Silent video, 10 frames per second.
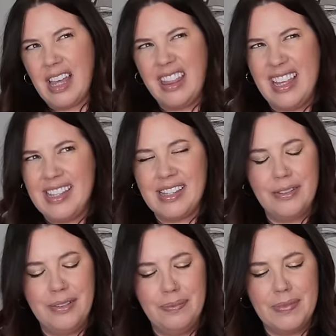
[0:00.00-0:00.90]
I think,
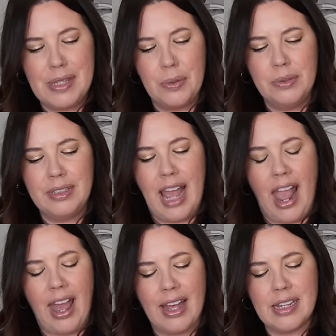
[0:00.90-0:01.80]
still sold
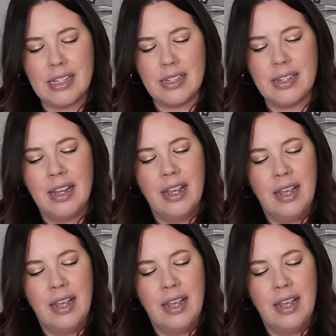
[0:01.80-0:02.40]
at